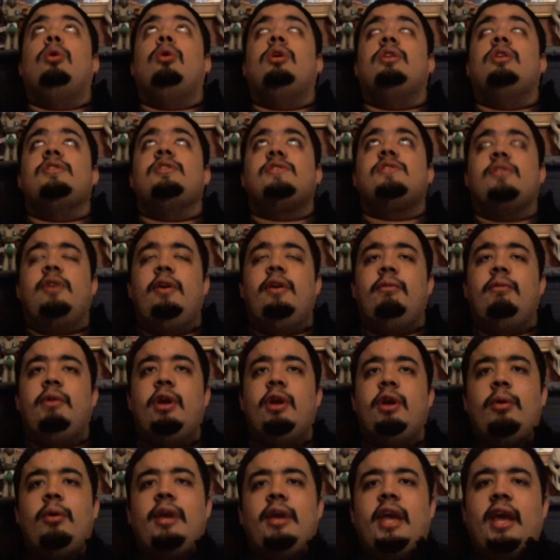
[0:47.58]
So here we
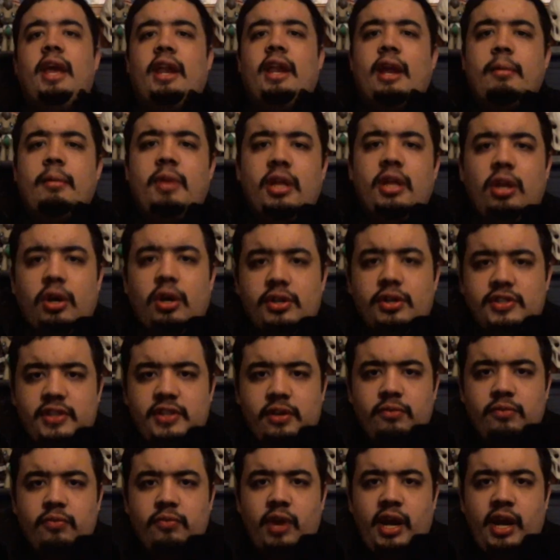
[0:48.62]
go again, M.A.
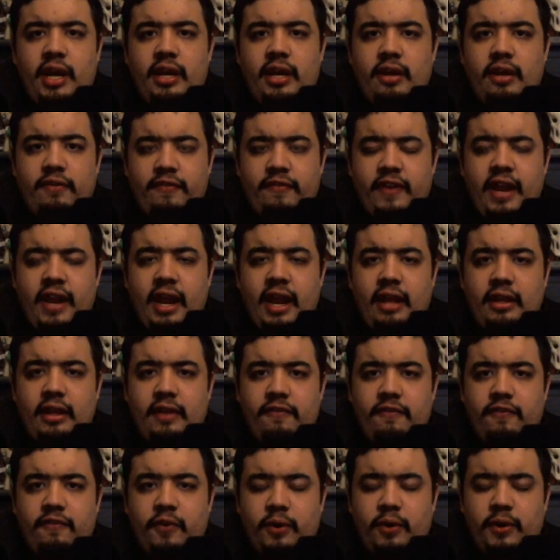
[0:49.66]
Larson writing a finale
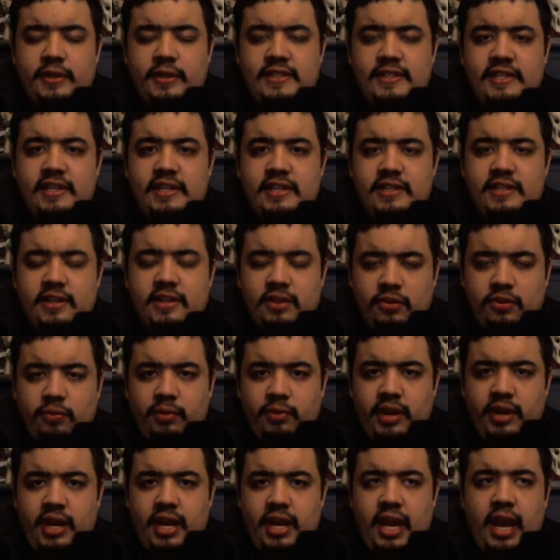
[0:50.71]
for Season
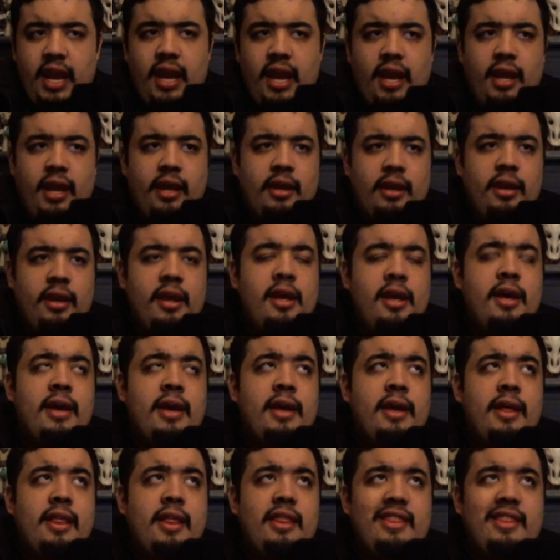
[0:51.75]
3, and
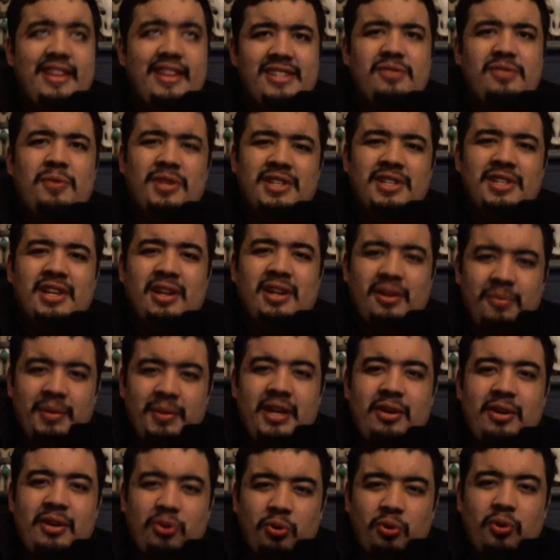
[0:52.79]
this one's going to
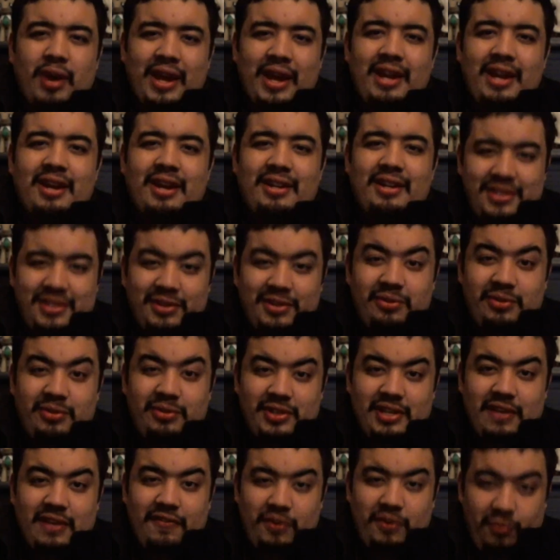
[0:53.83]
be quite a
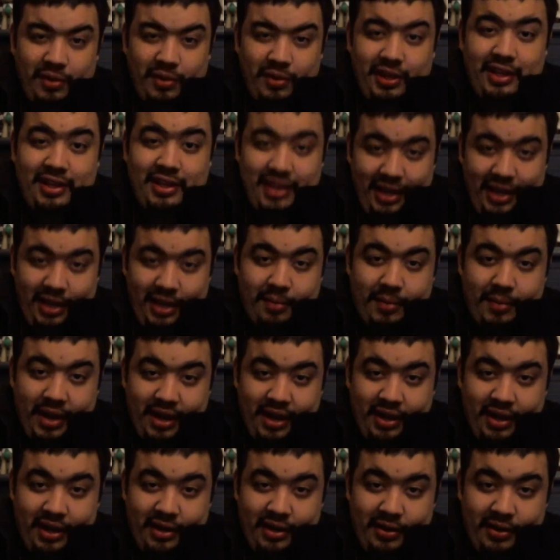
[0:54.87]
doozy if you really think
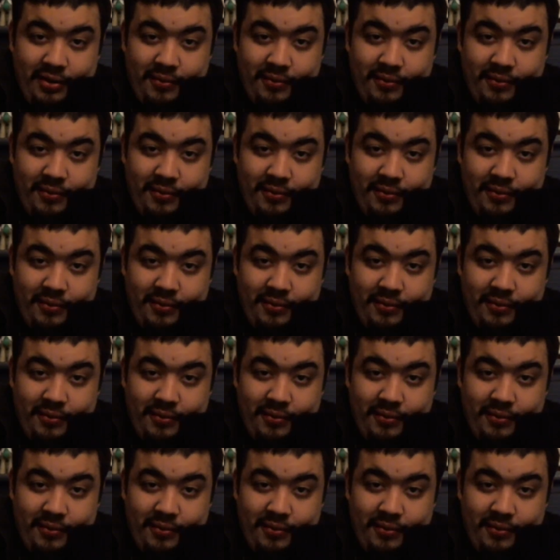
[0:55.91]
about it.